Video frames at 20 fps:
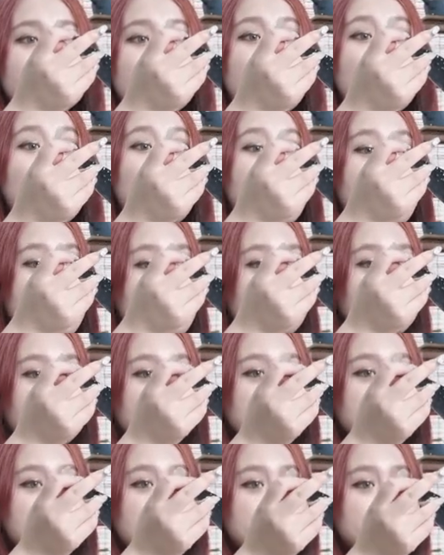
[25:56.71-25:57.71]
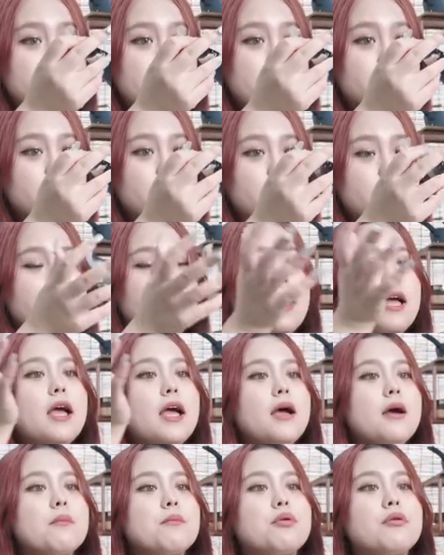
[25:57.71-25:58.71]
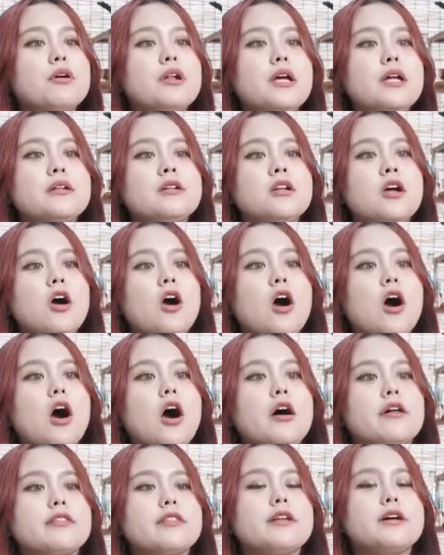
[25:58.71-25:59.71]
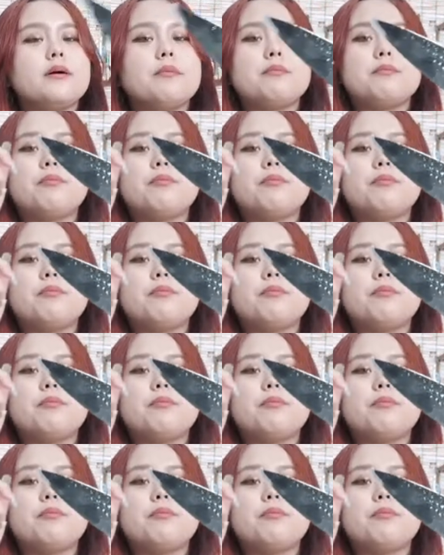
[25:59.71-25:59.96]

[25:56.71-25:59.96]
Beware of the sharp knife, okay. Put it on the